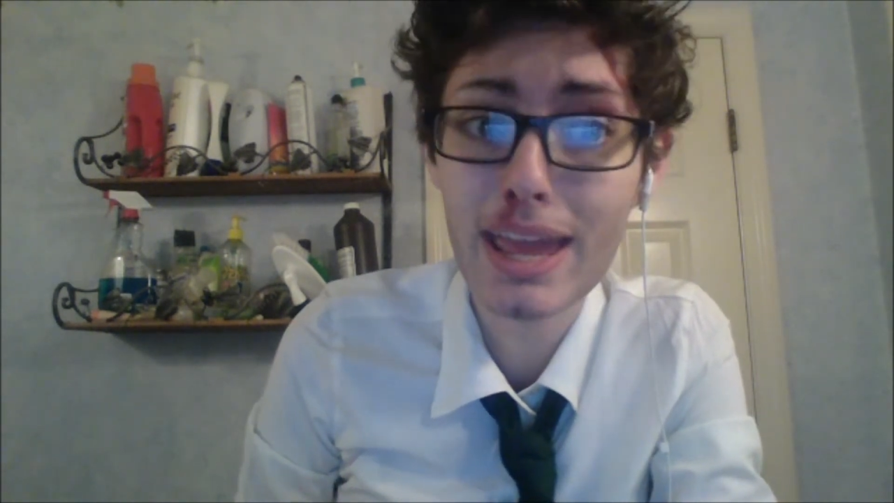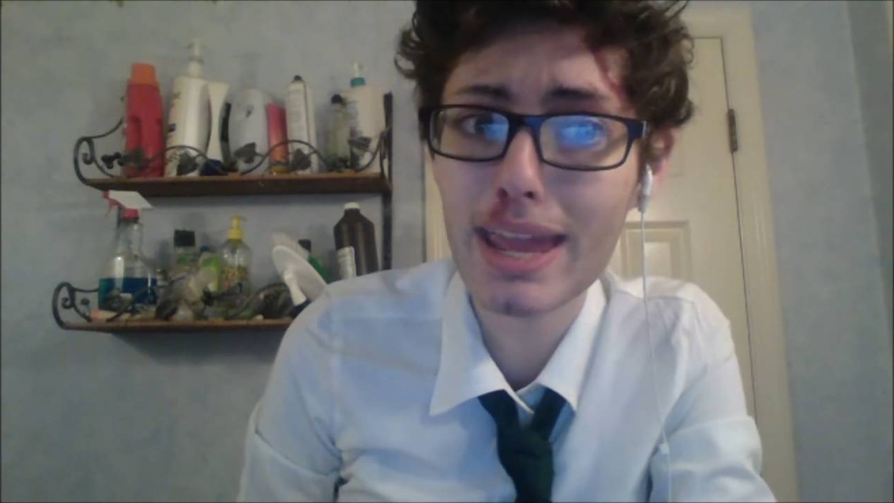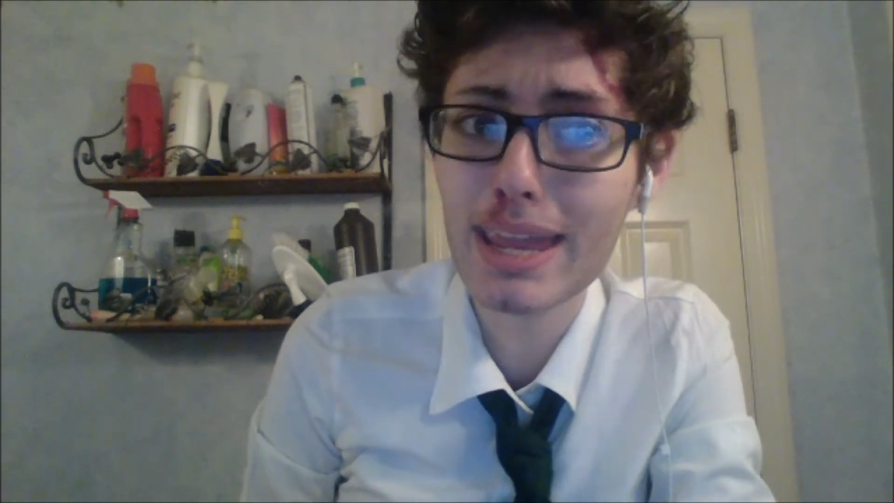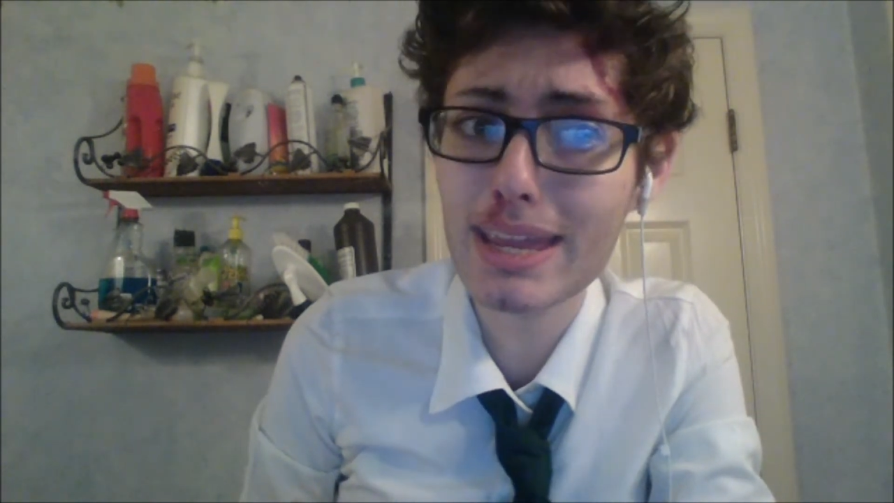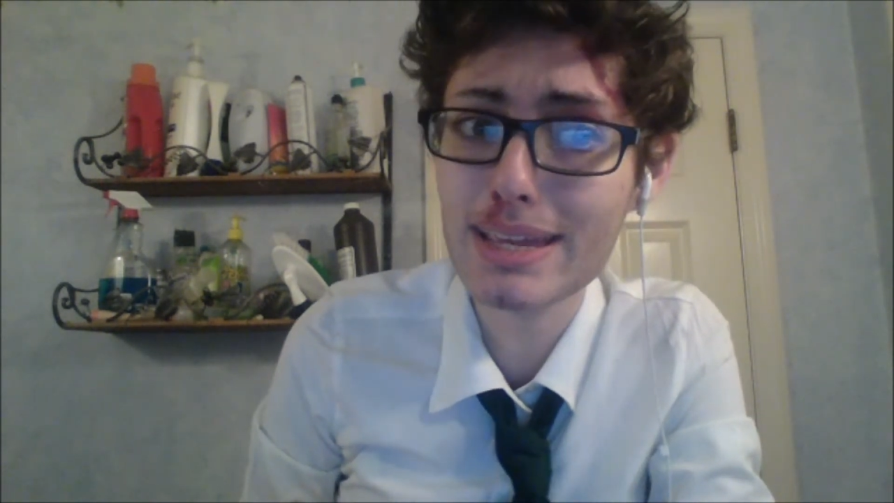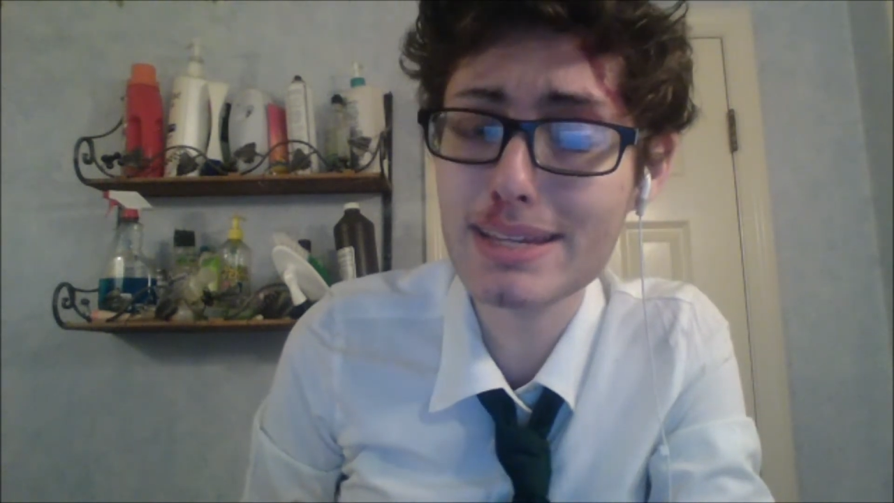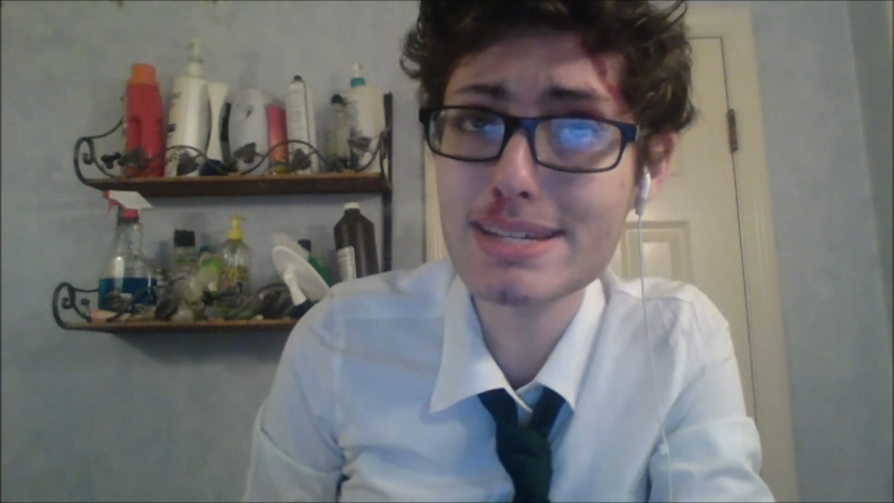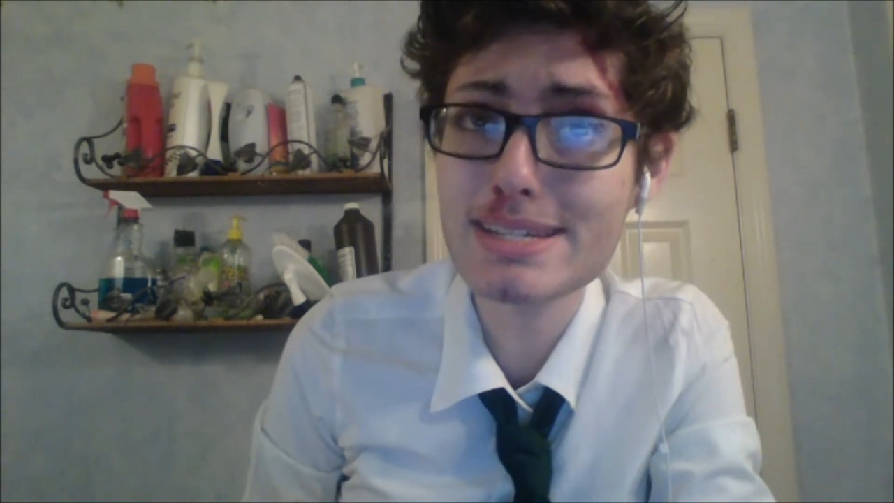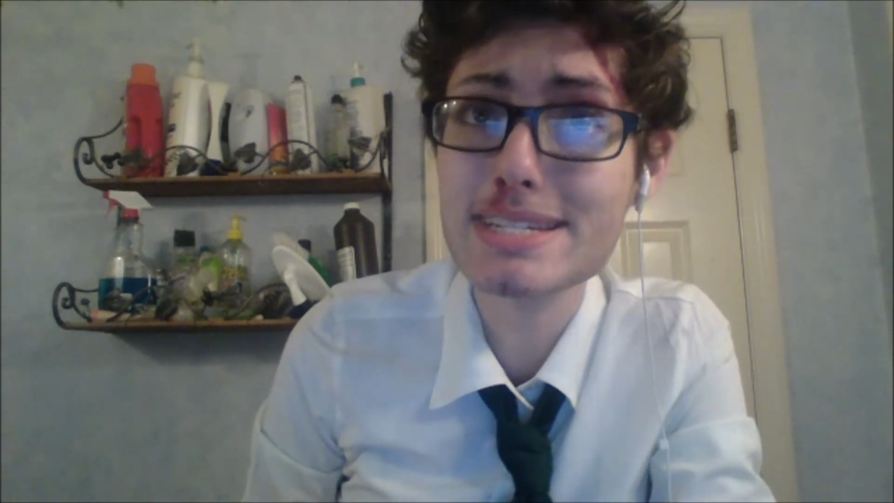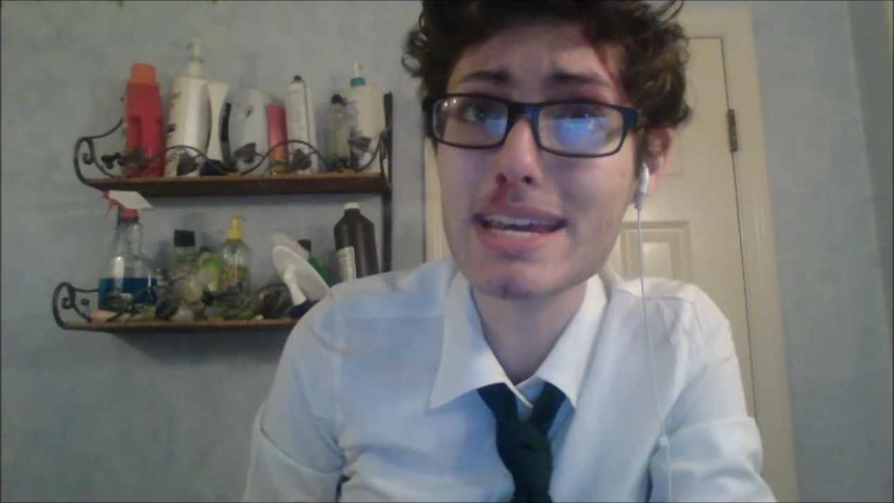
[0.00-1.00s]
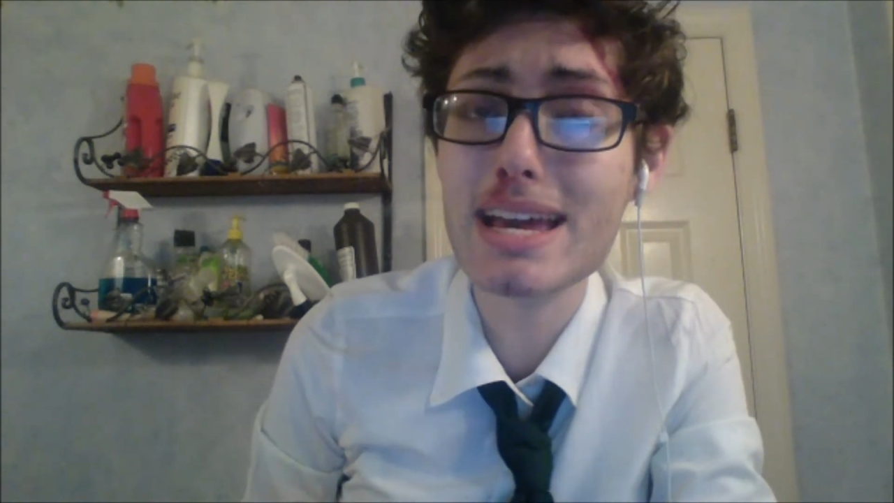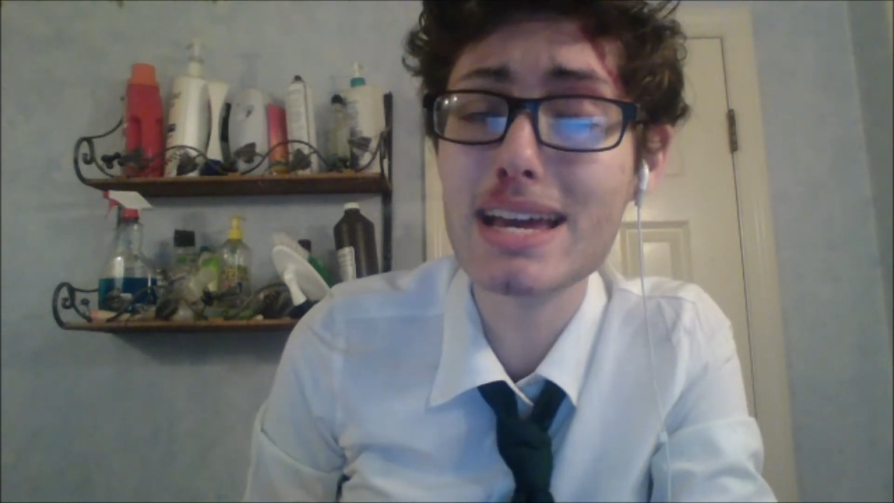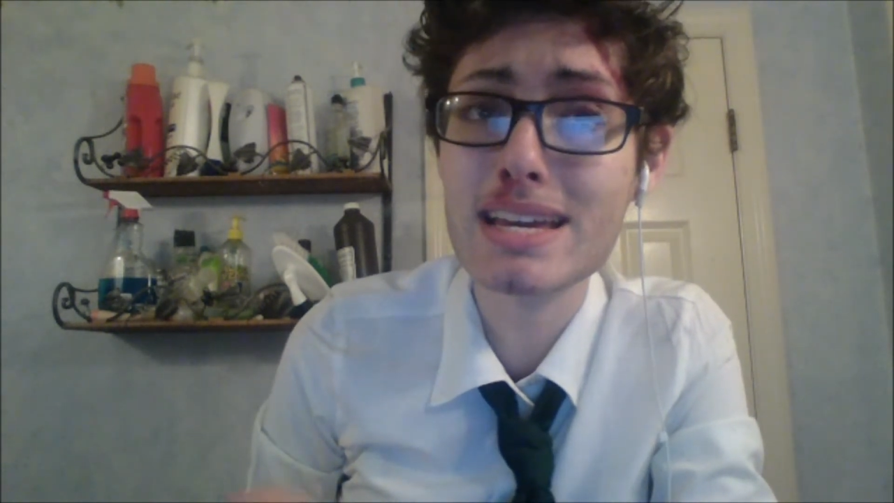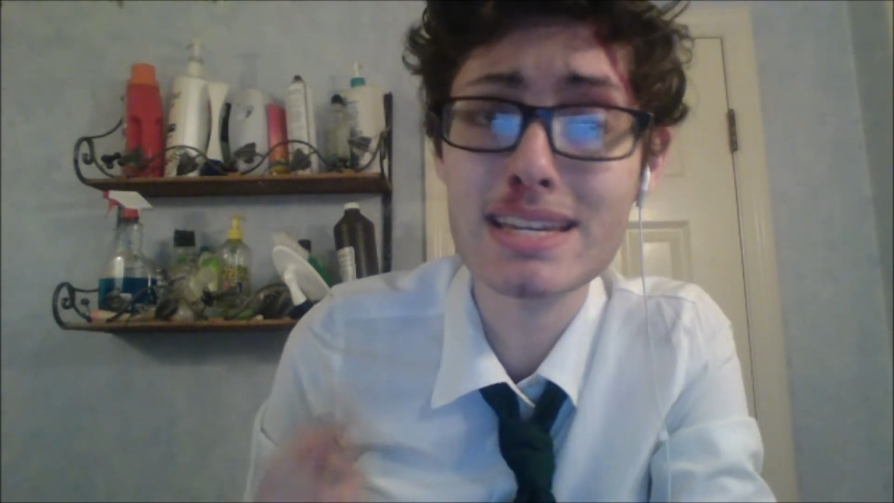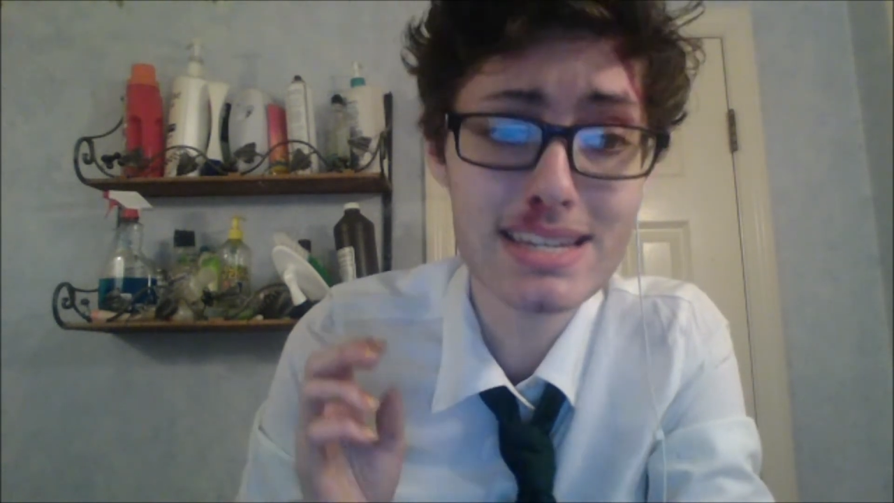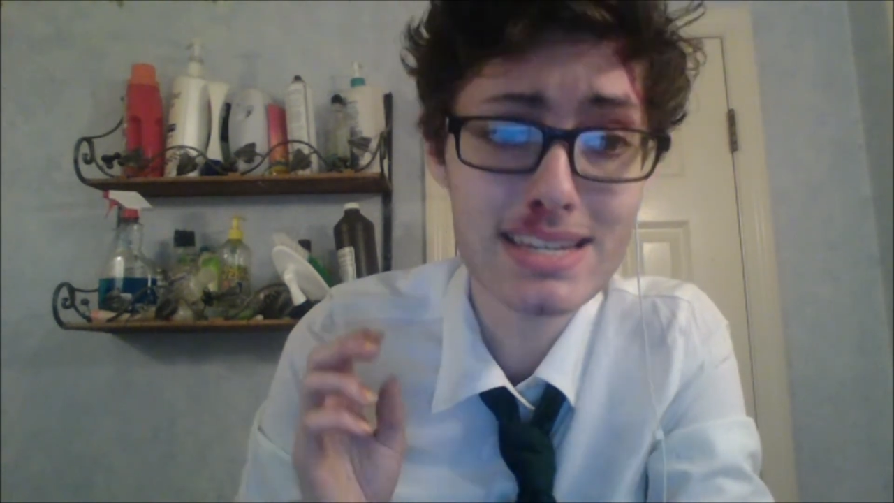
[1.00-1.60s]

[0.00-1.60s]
And yeah,